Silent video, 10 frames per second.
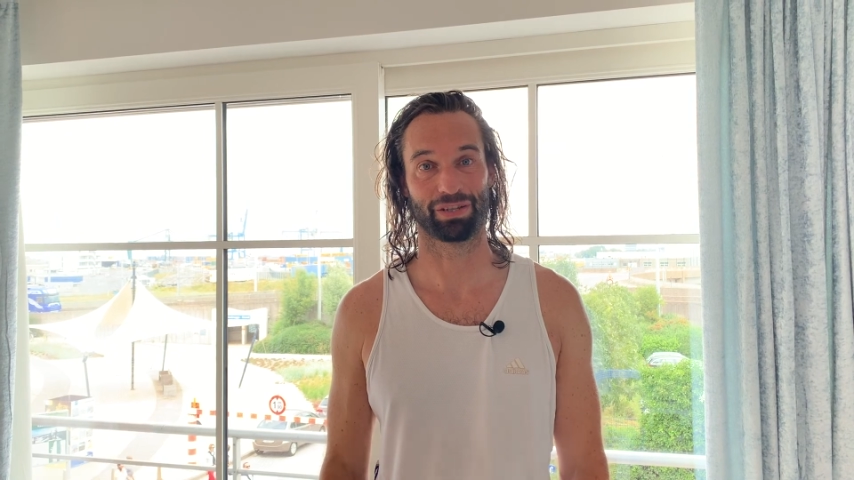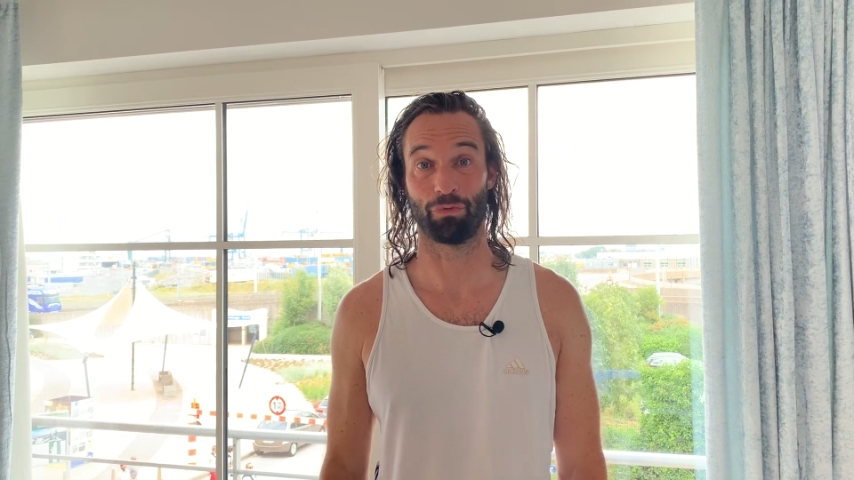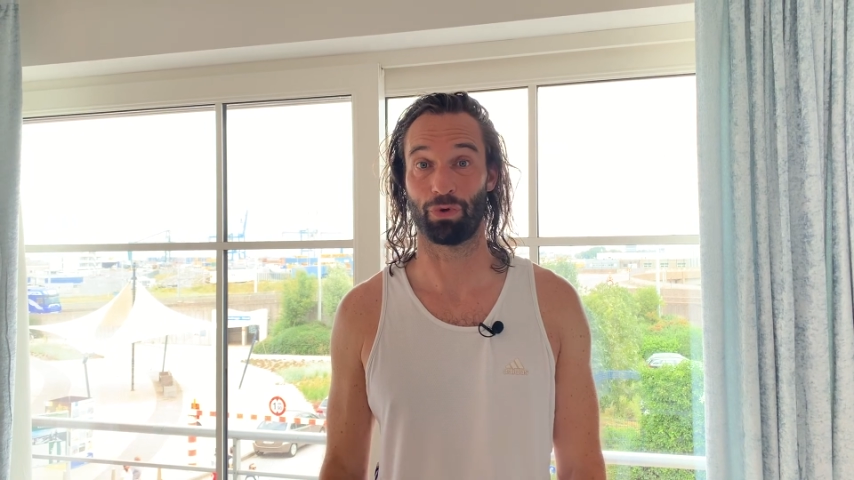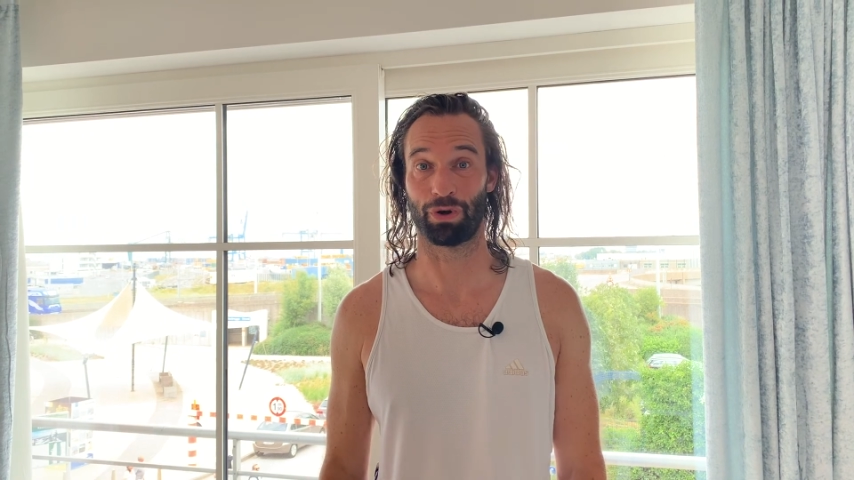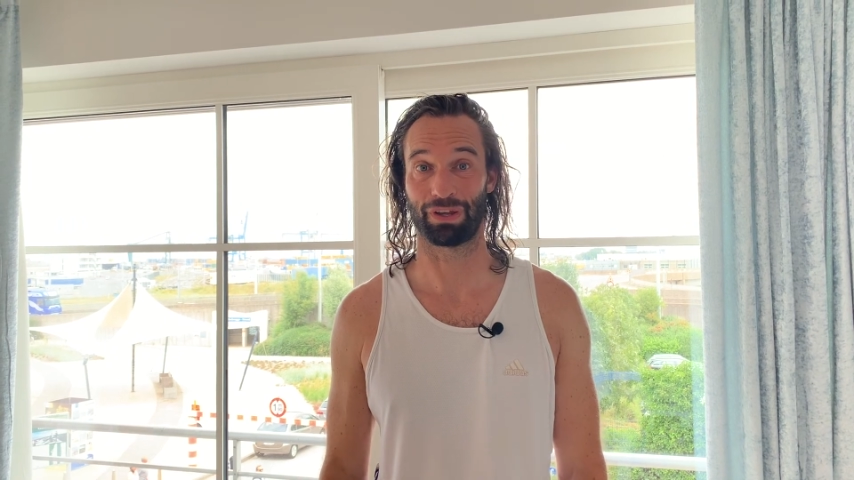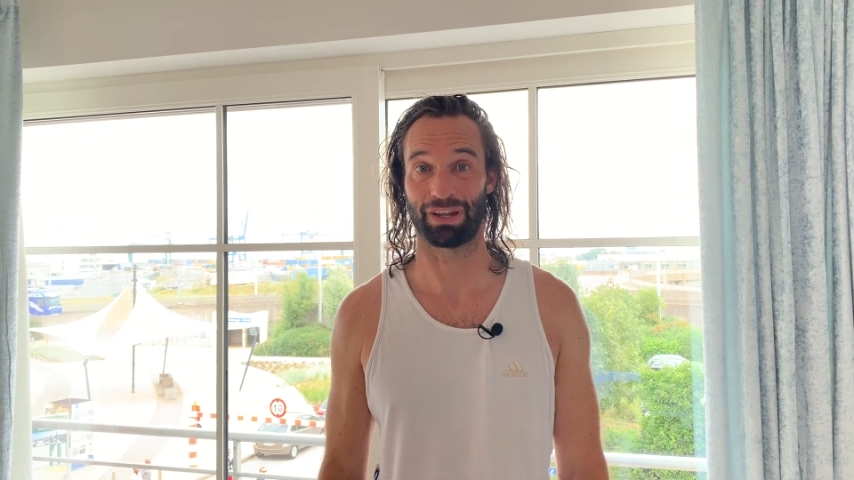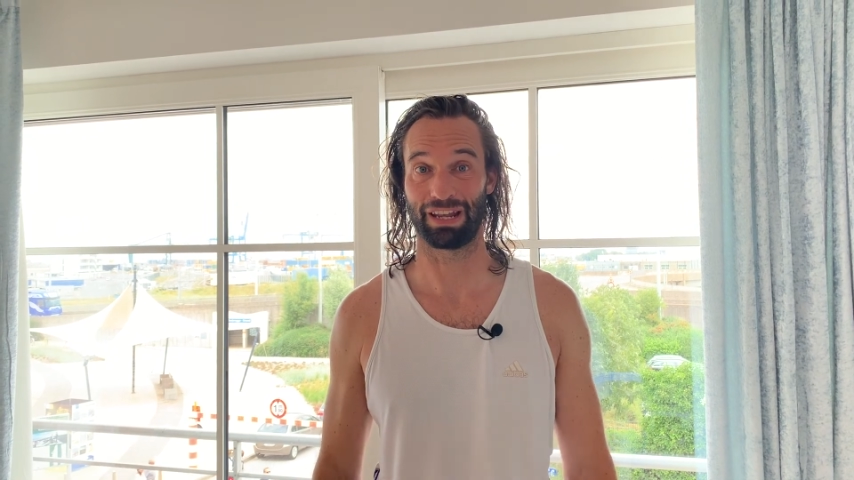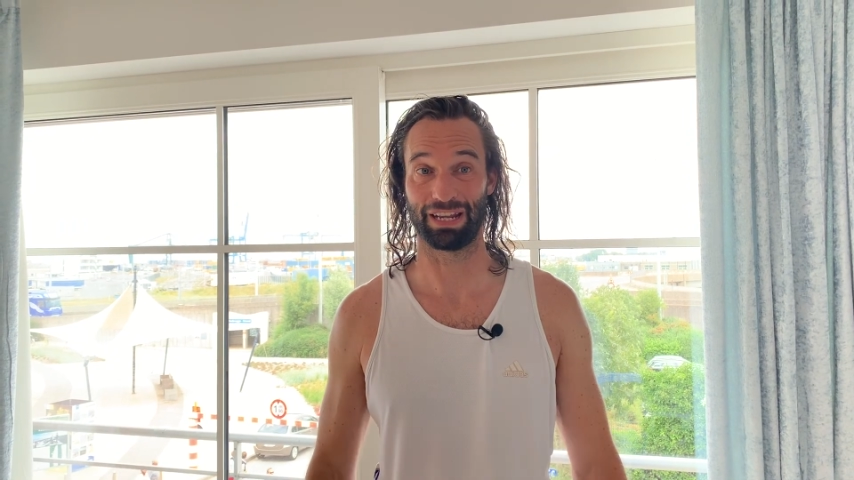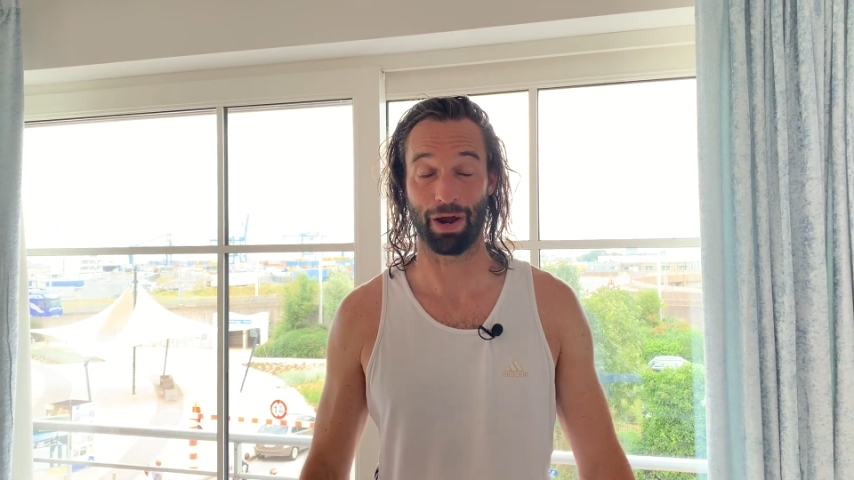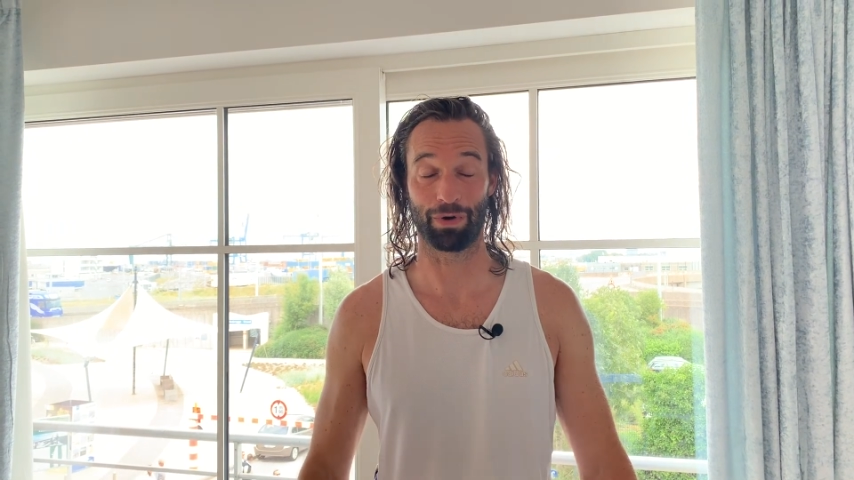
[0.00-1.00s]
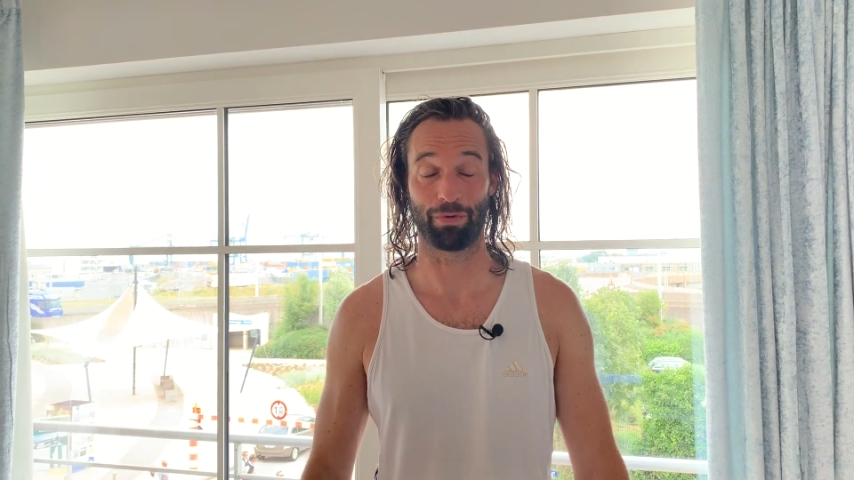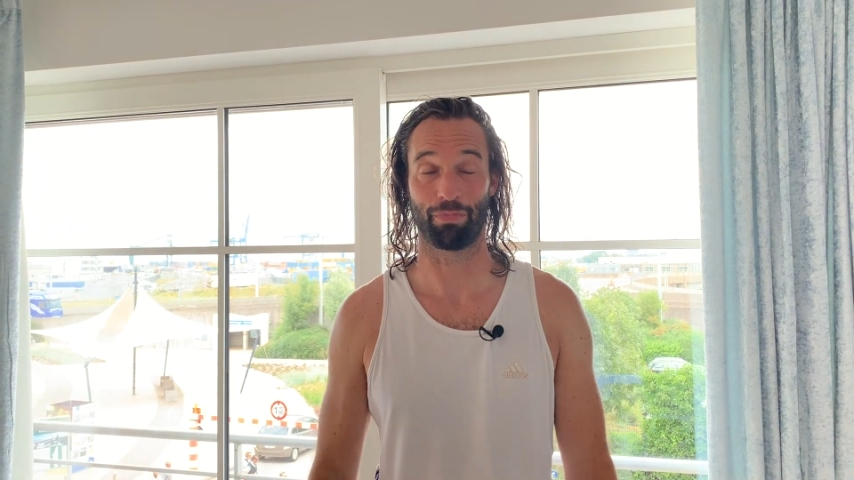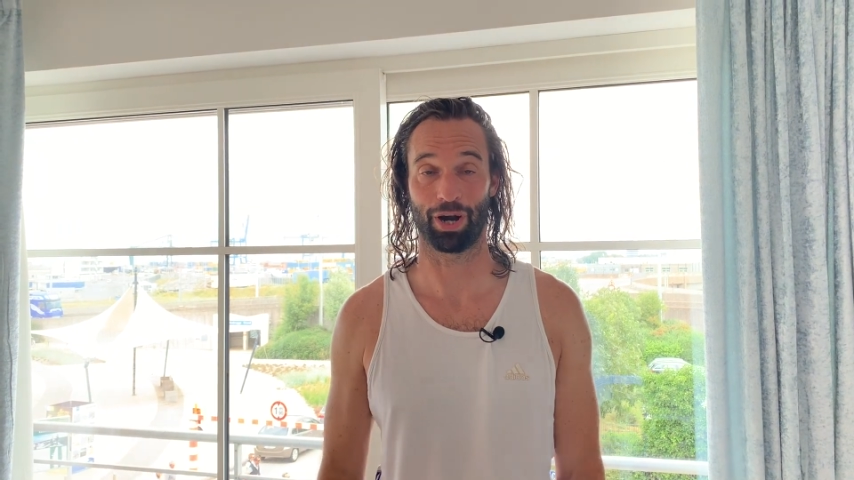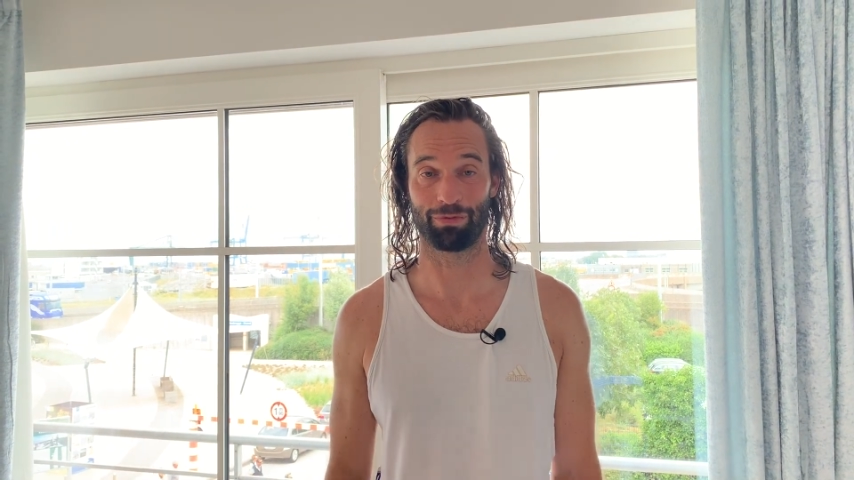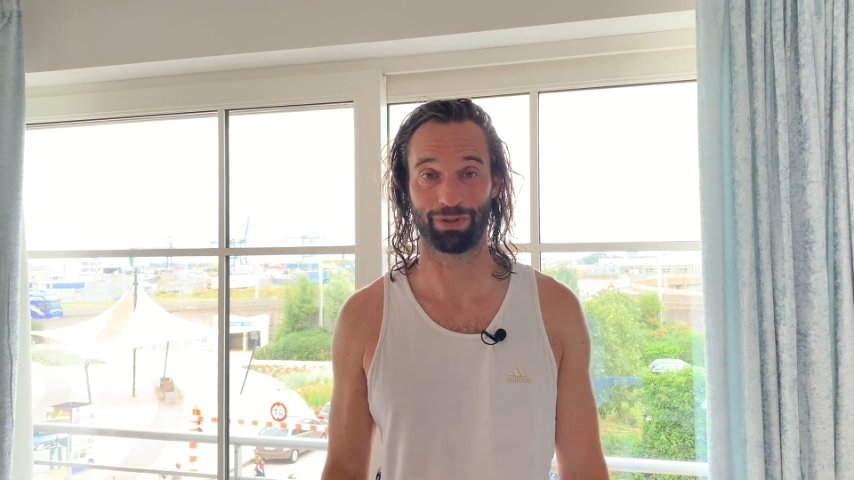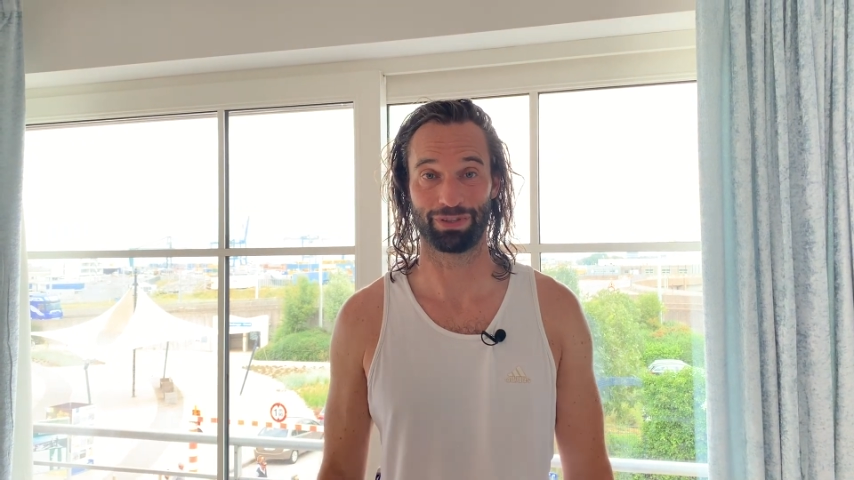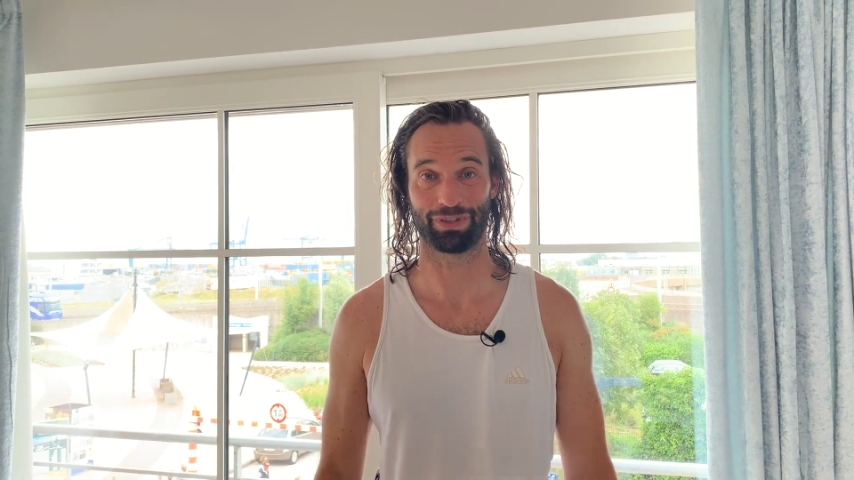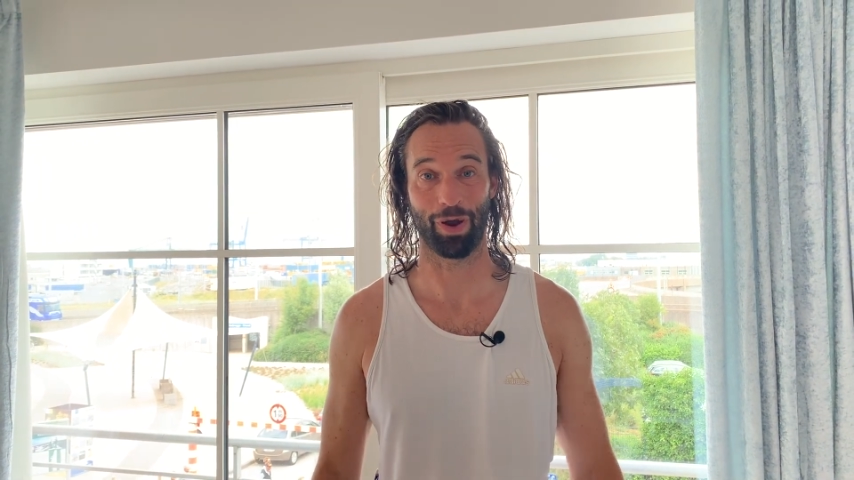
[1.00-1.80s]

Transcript: work in our apartment,